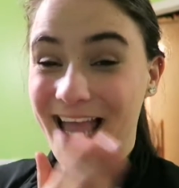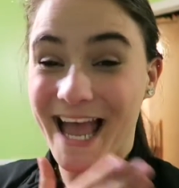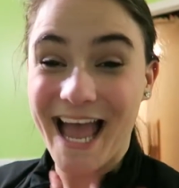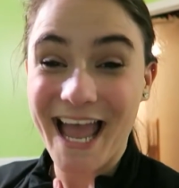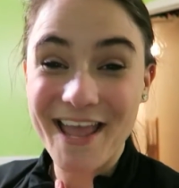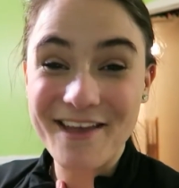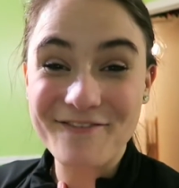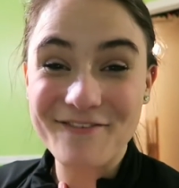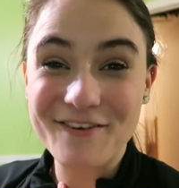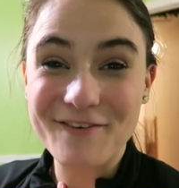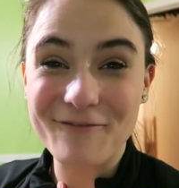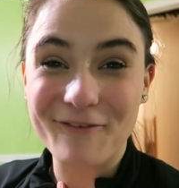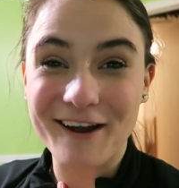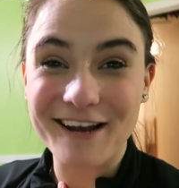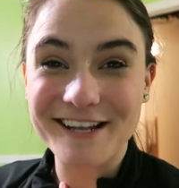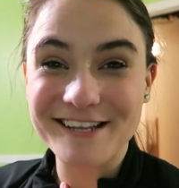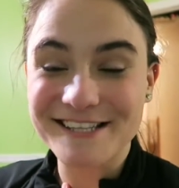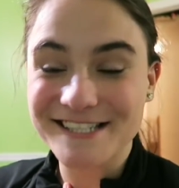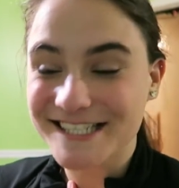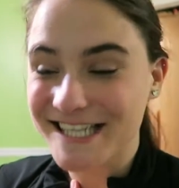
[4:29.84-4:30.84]
I've been
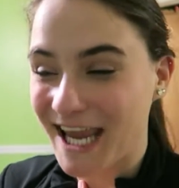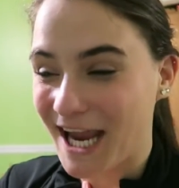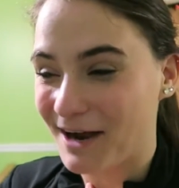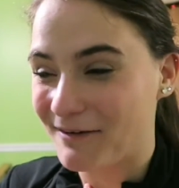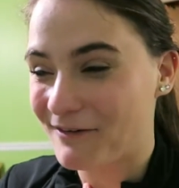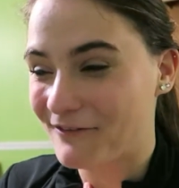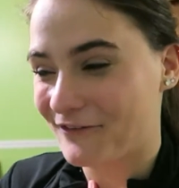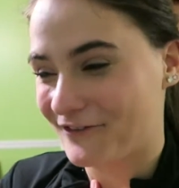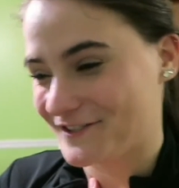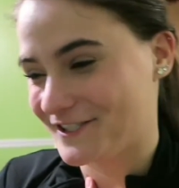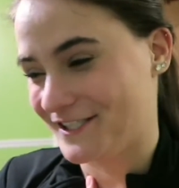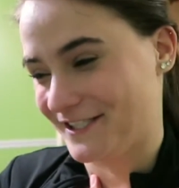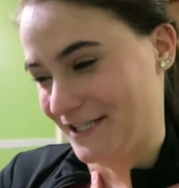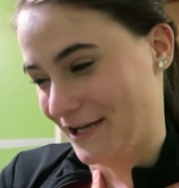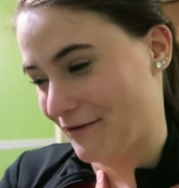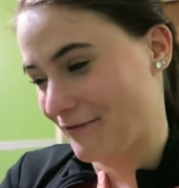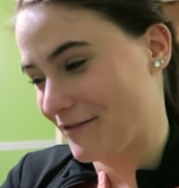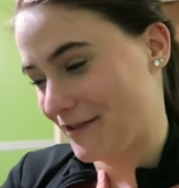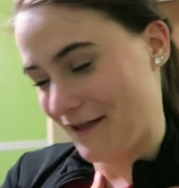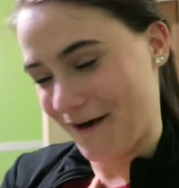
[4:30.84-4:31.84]
wanting this camera for
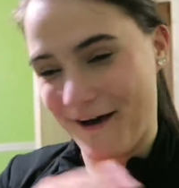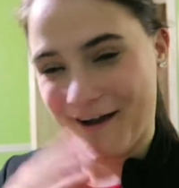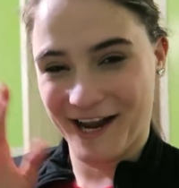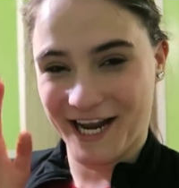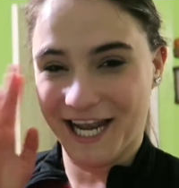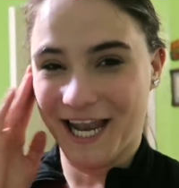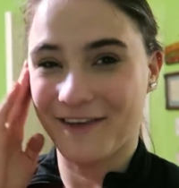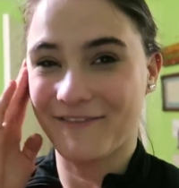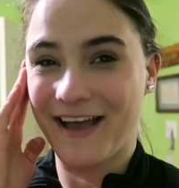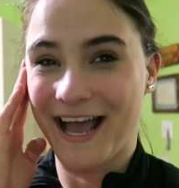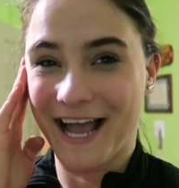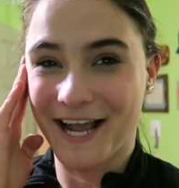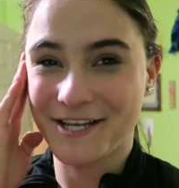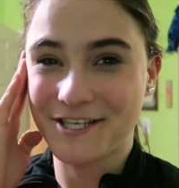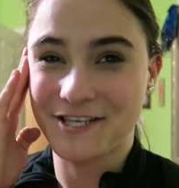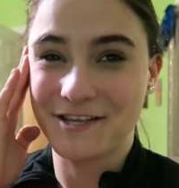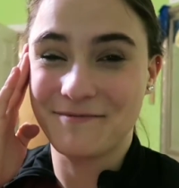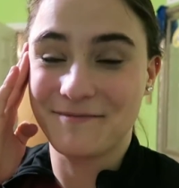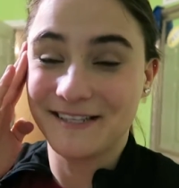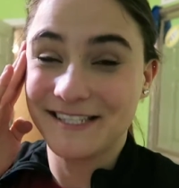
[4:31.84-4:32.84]
so long and I've
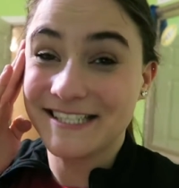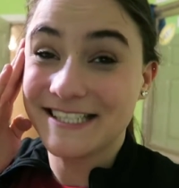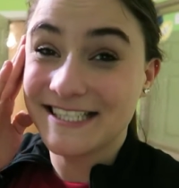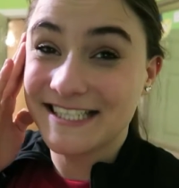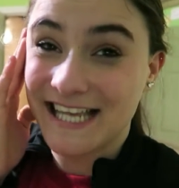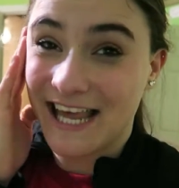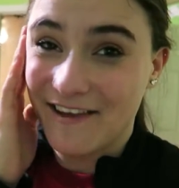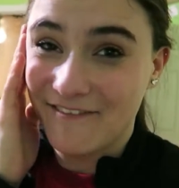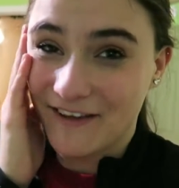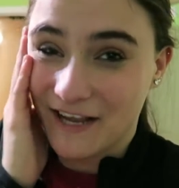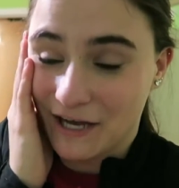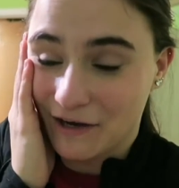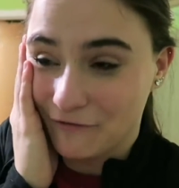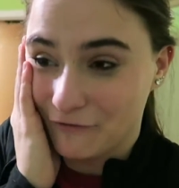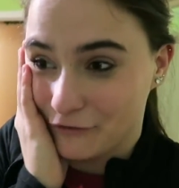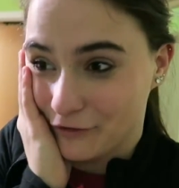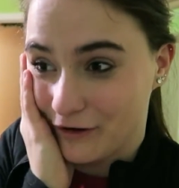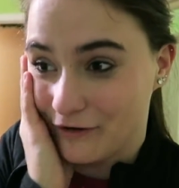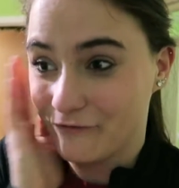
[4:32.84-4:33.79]
actually been saving up for